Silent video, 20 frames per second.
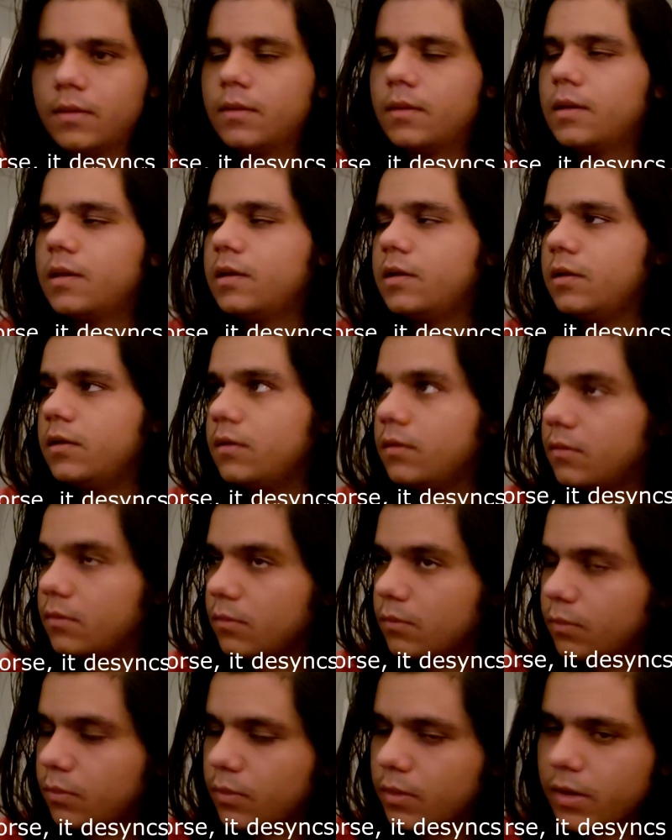And
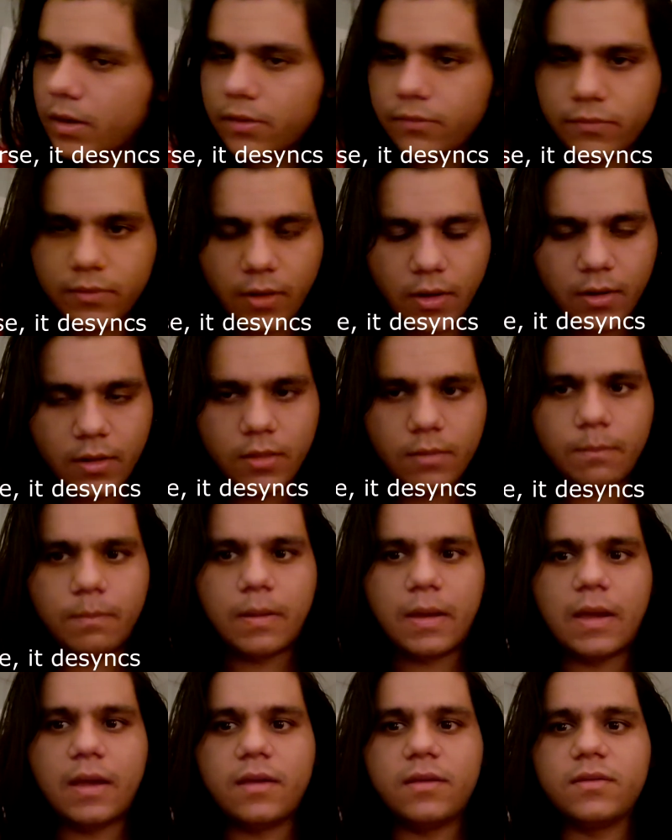what I've done in the
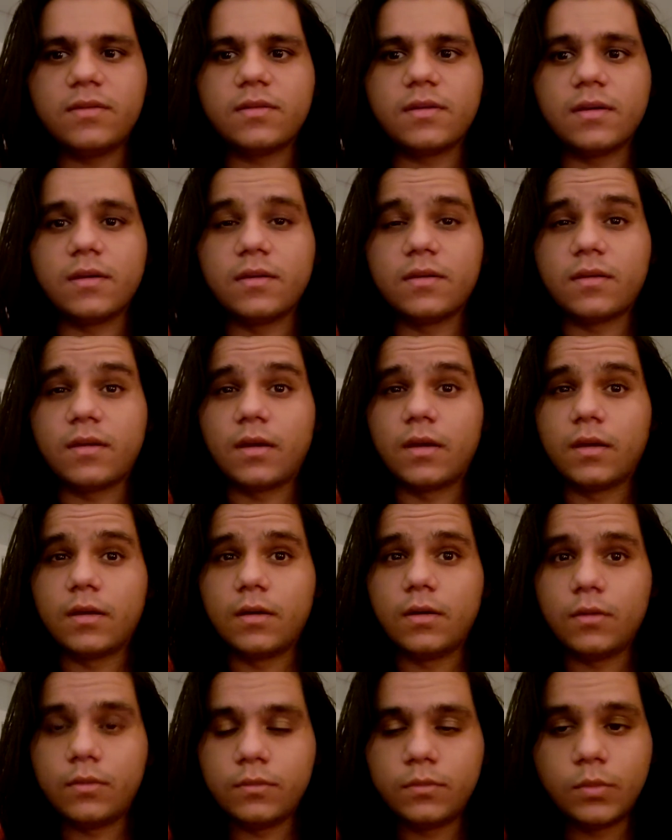past is I
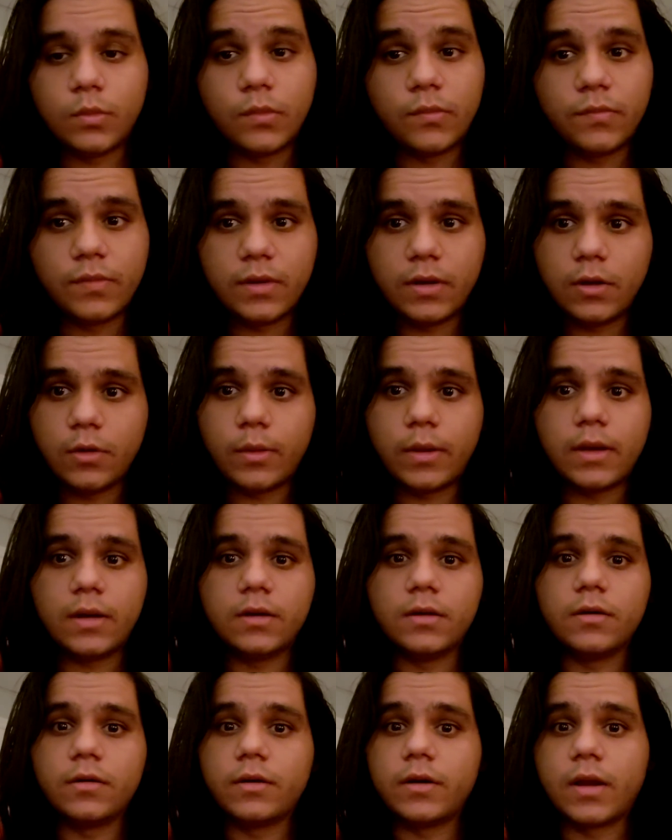go into a video
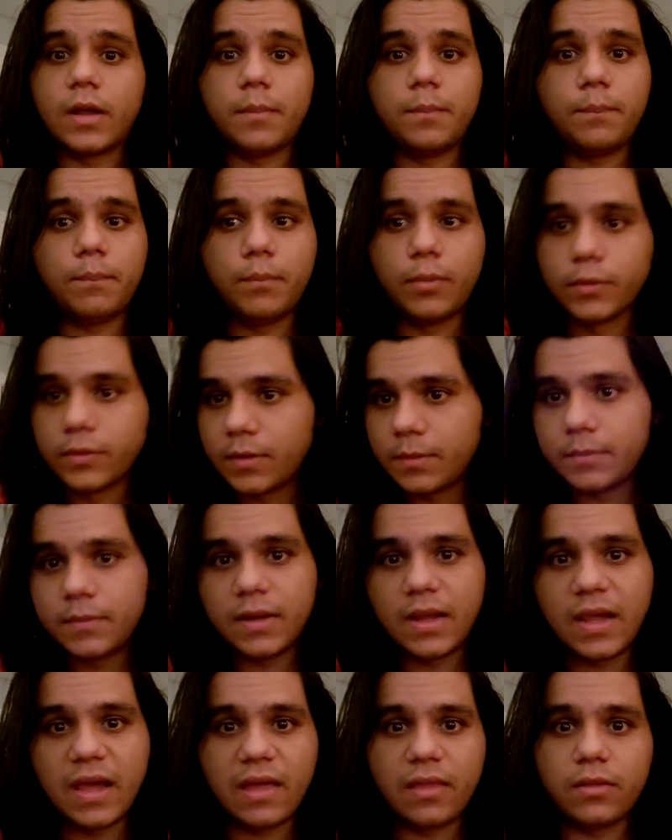editor and I put them
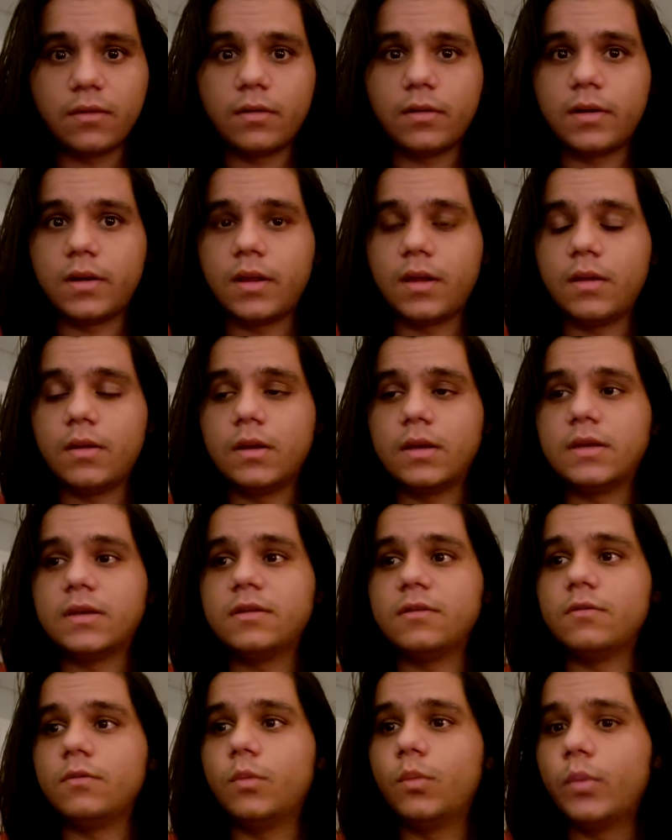together and I
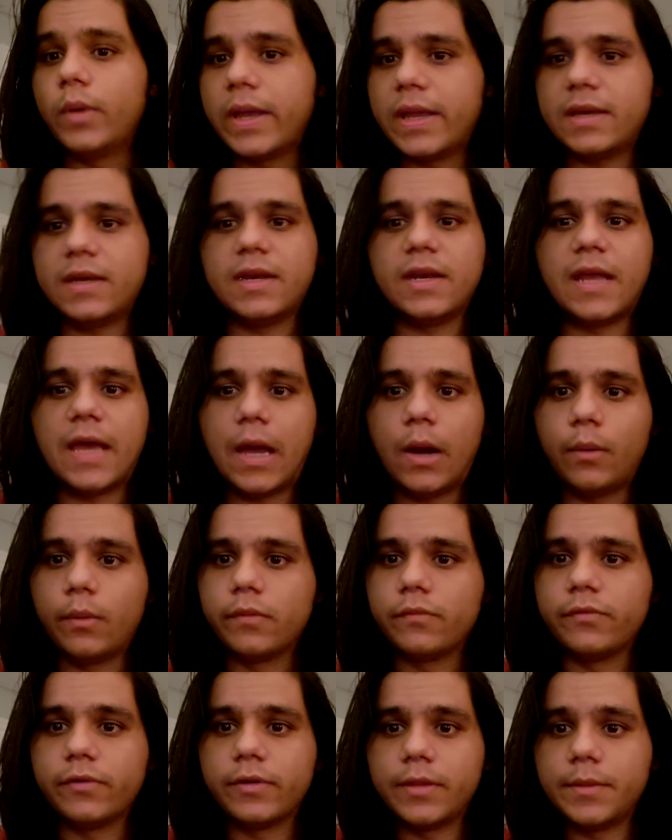wait an hour
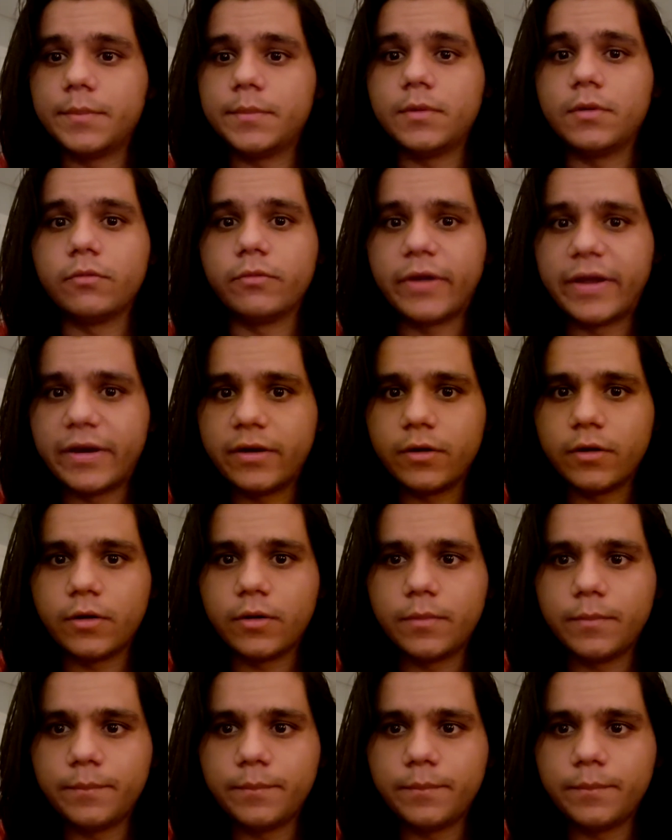for them to render.